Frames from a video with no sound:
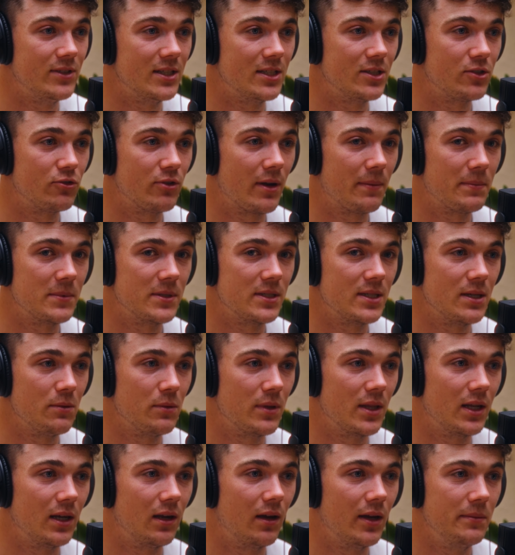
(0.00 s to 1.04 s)
discrepancy
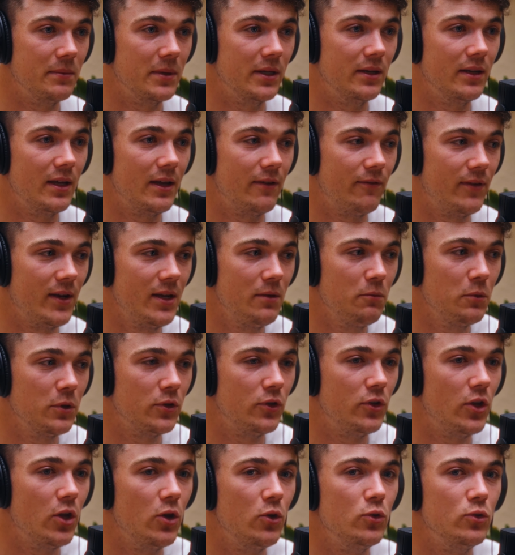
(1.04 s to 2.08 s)
with alignment. If
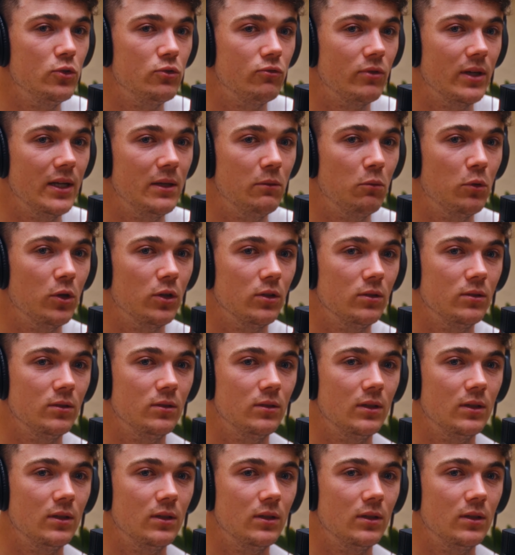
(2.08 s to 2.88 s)
anyone knows really what